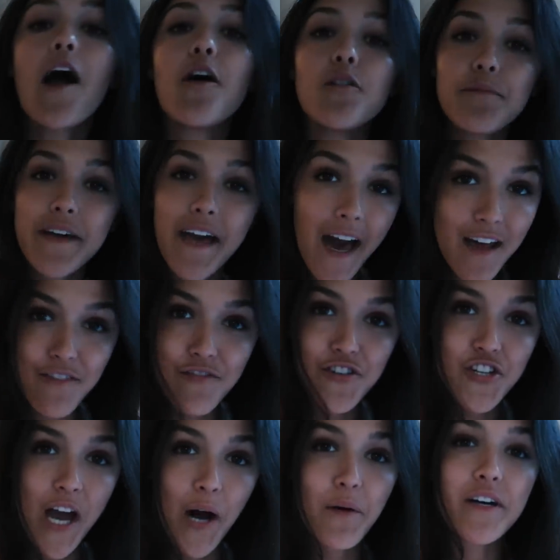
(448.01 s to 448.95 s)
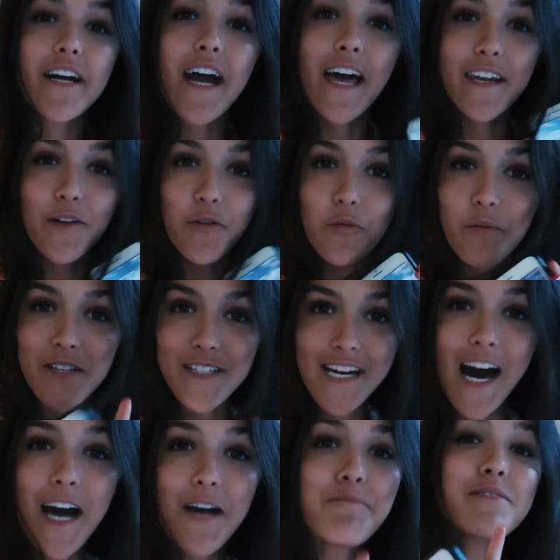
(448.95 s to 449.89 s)
I will be out of the shower and it will be
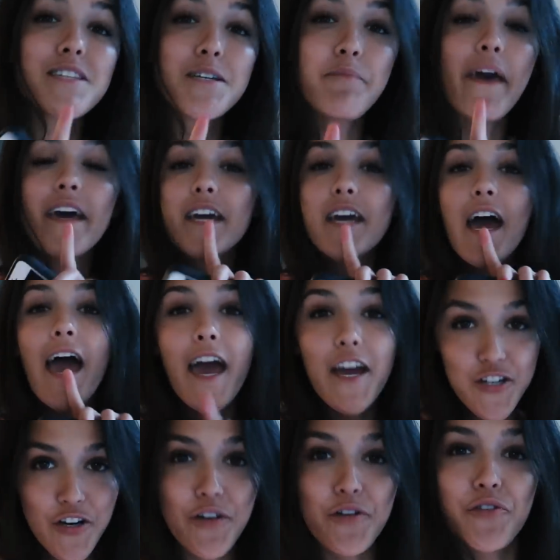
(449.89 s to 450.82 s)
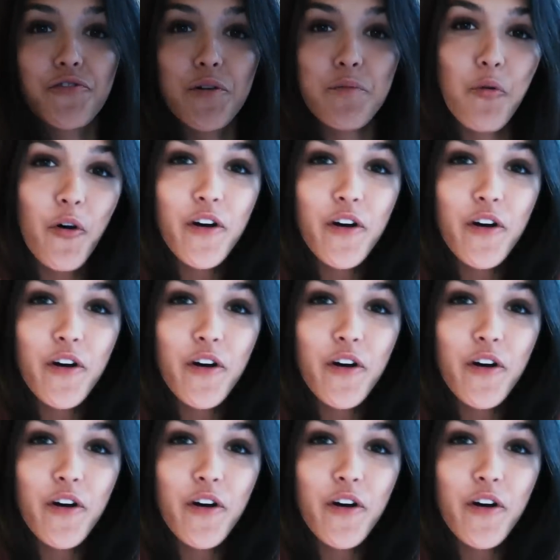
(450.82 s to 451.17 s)
time to make a charcuterie